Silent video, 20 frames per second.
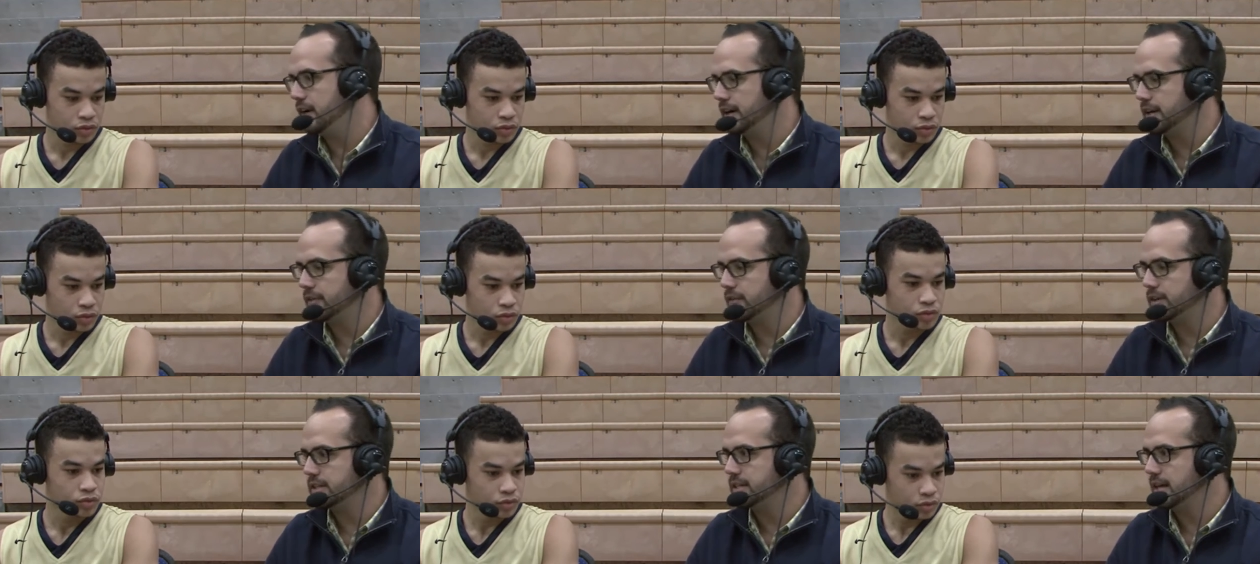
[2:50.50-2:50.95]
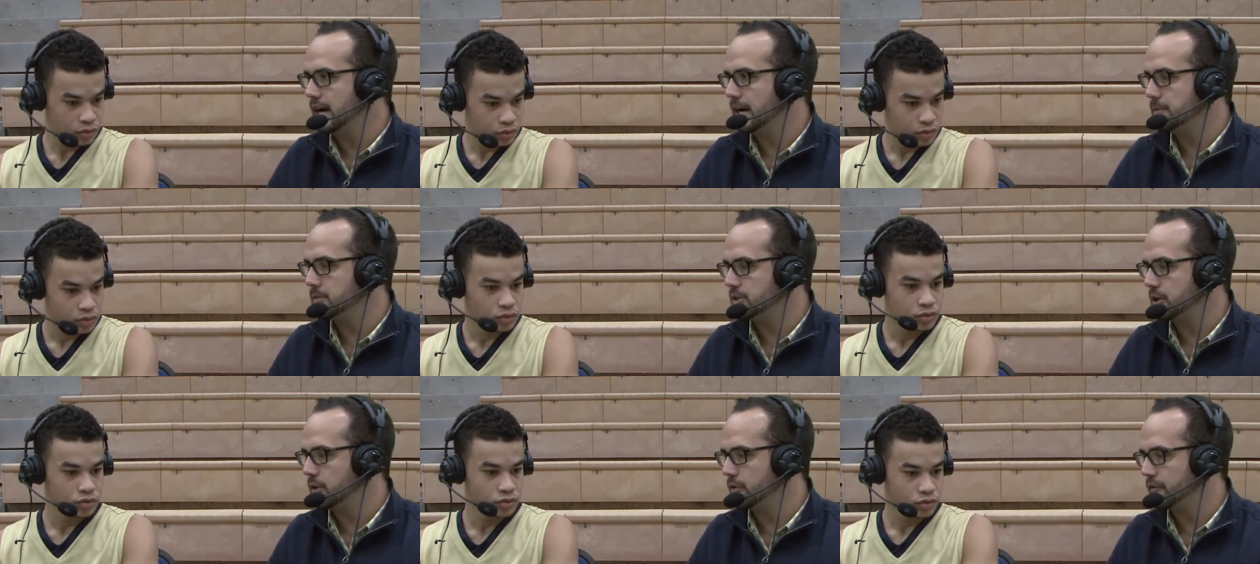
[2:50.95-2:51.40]
Speaker 1: out every
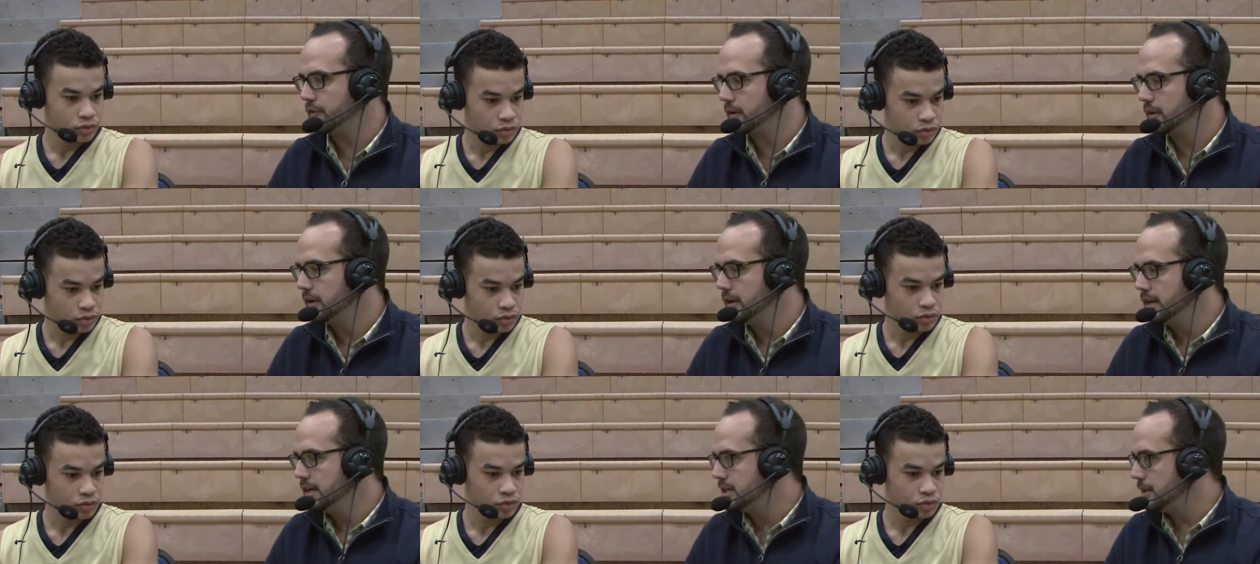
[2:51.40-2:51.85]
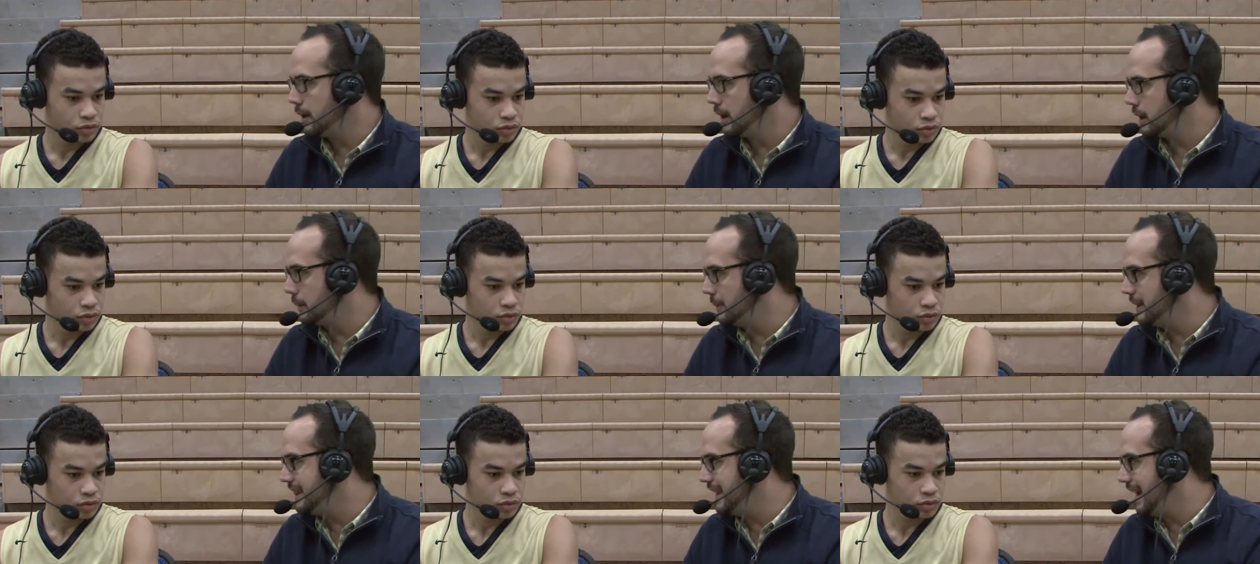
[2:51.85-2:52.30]
time so for to be able
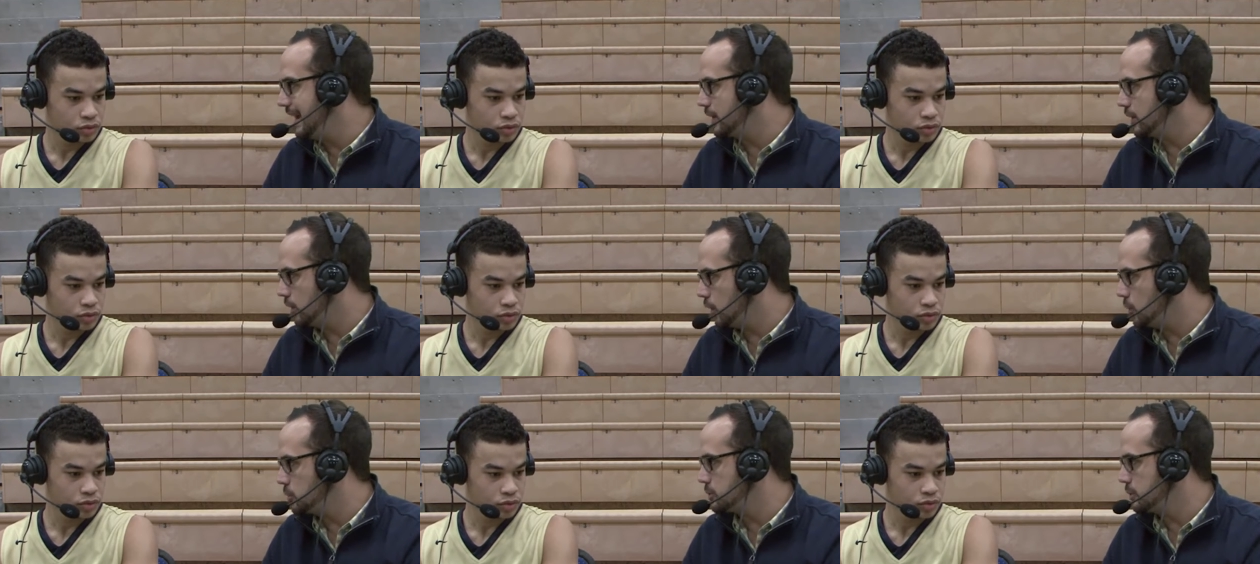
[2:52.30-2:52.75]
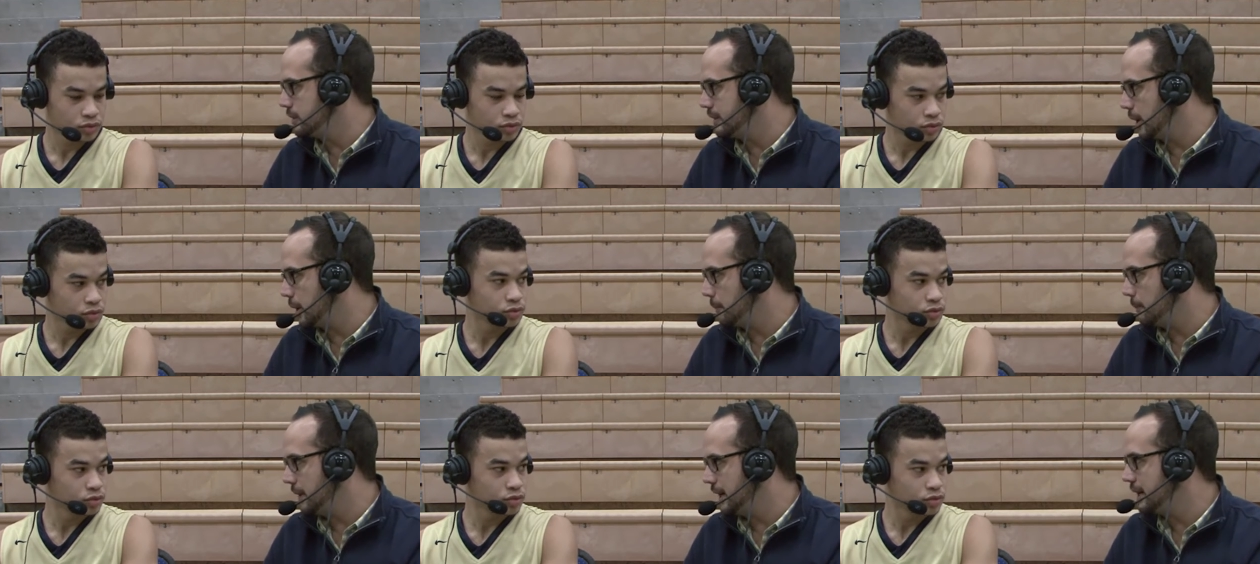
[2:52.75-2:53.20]
to be that close with
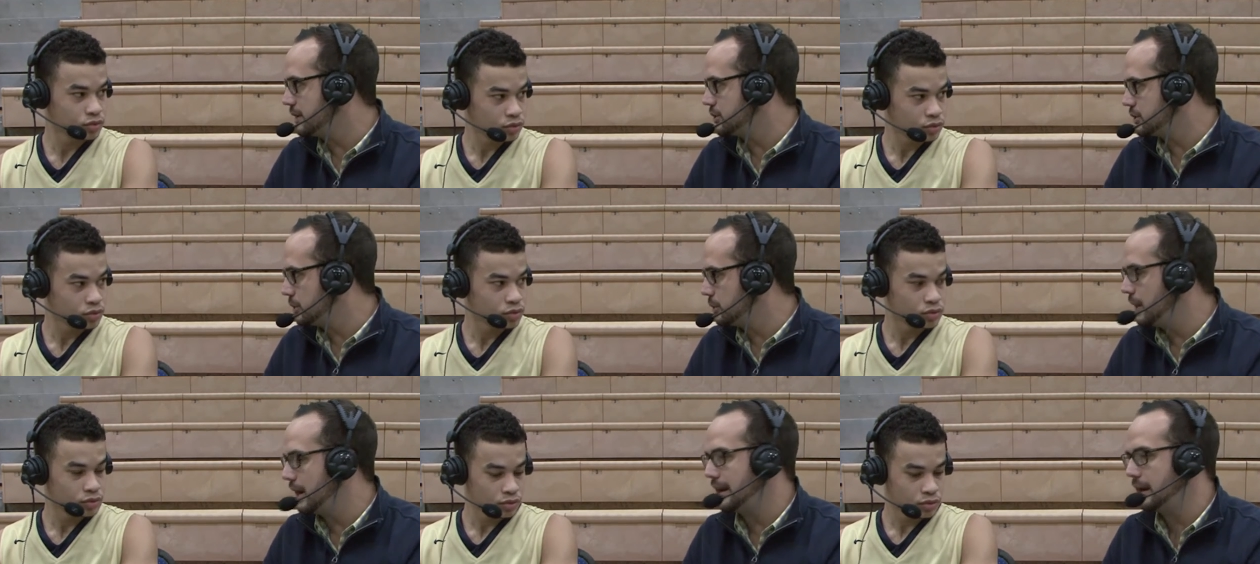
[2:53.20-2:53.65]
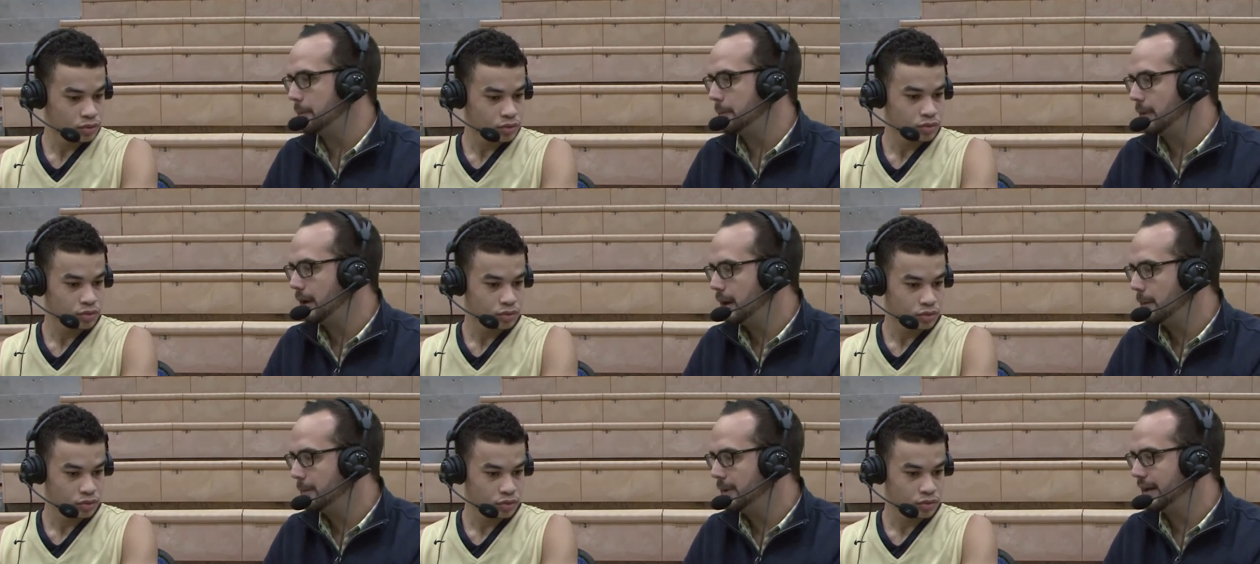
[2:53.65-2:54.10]
their bench you had a,
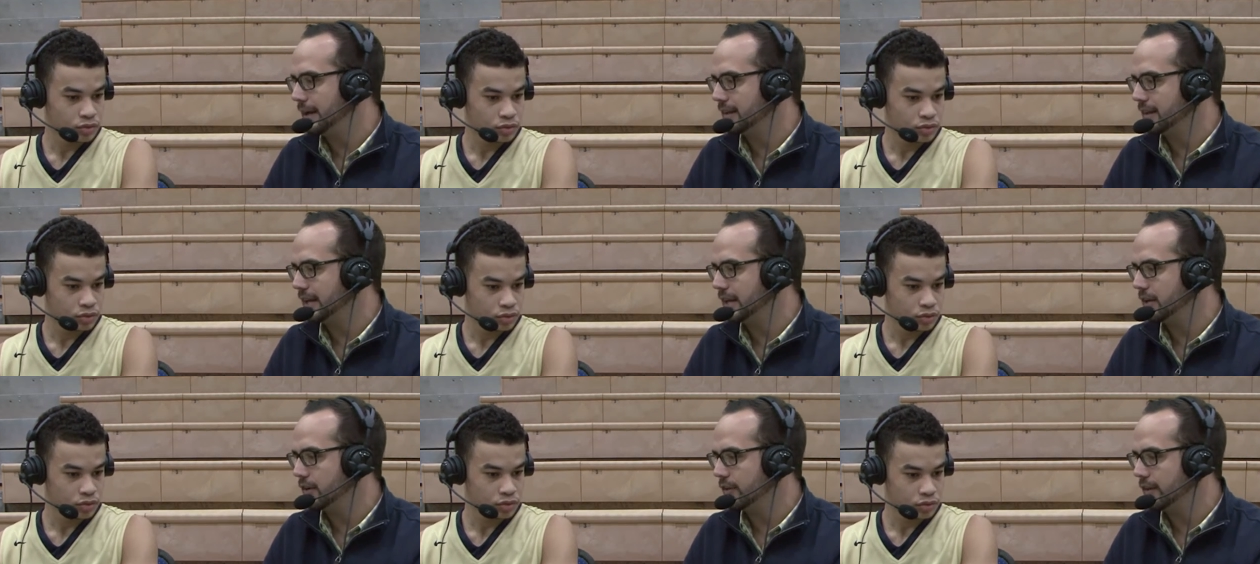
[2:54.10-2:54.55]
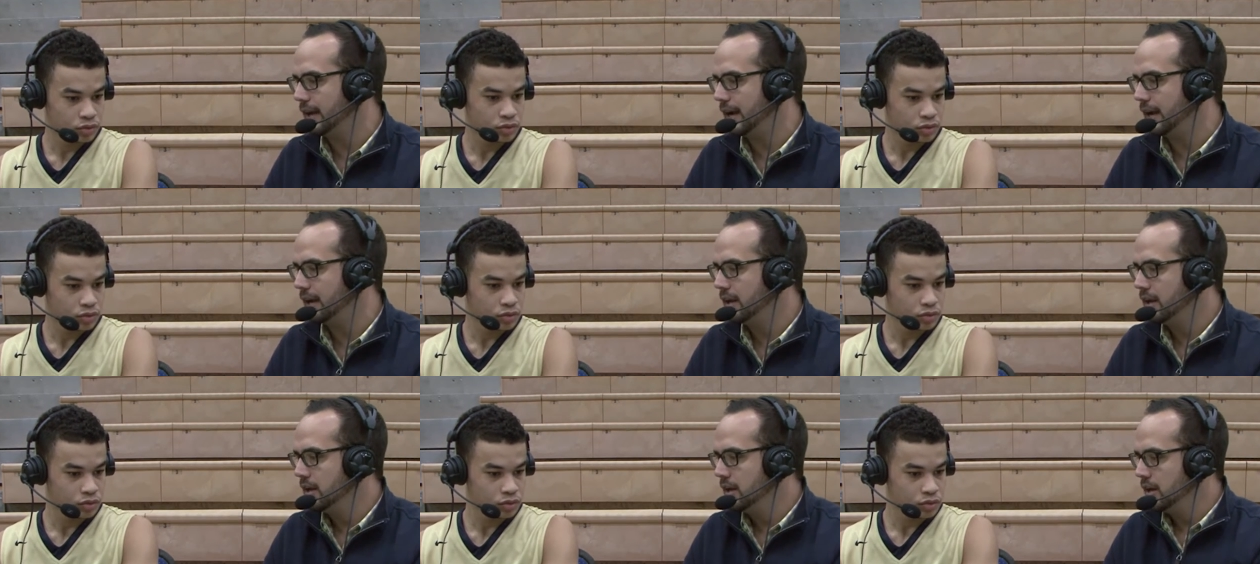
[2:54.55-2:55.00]
a big lead on
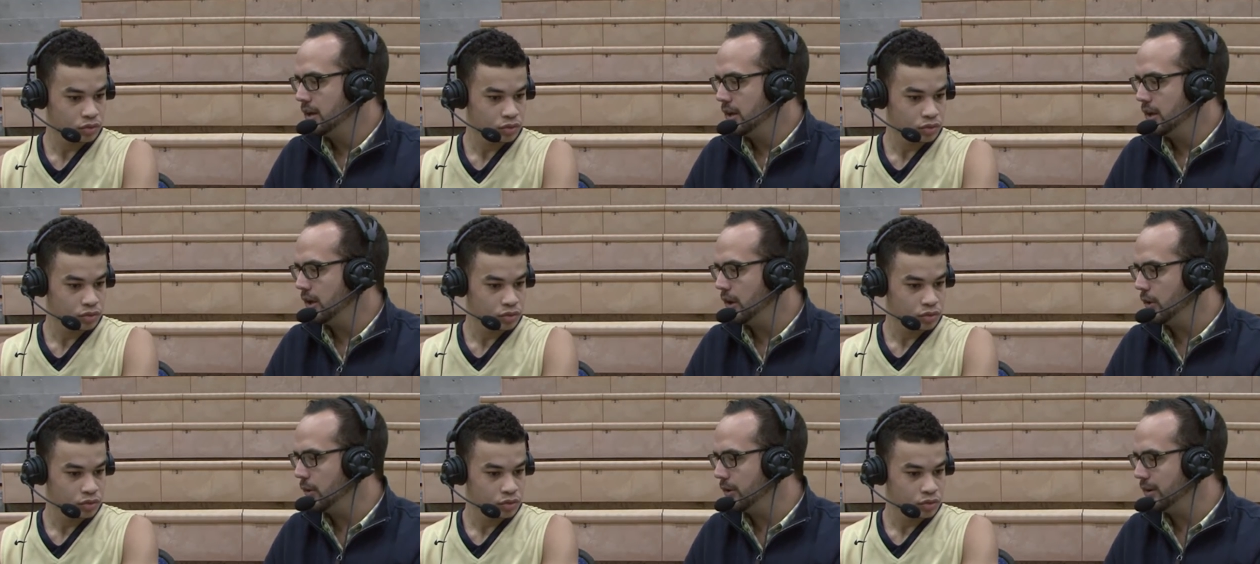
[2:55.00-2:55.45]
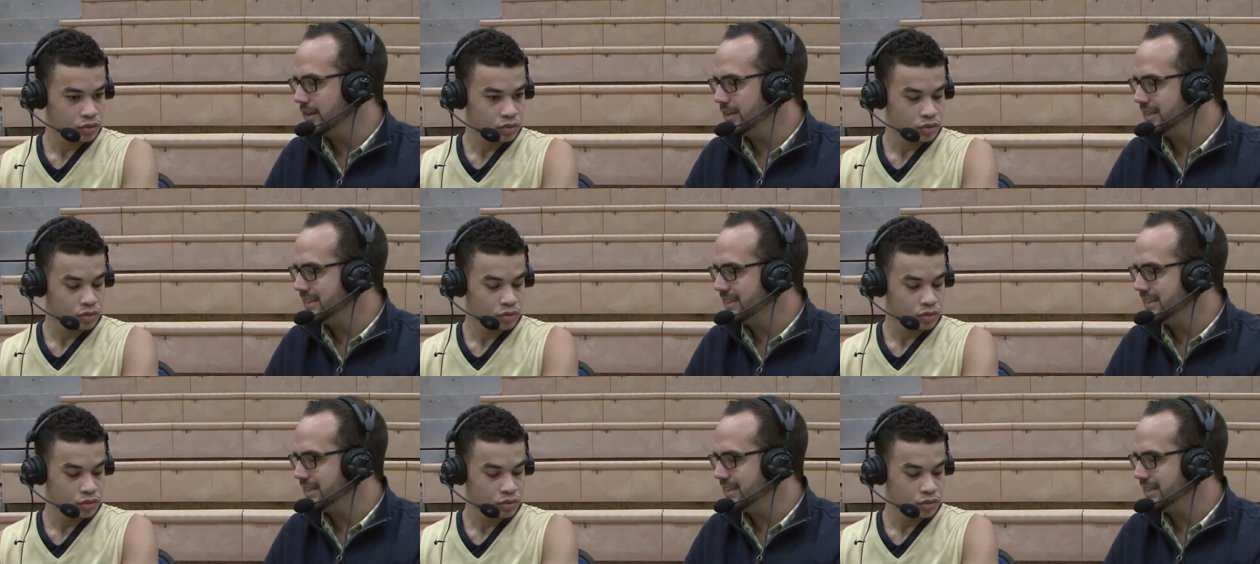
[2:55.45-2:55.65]
that you know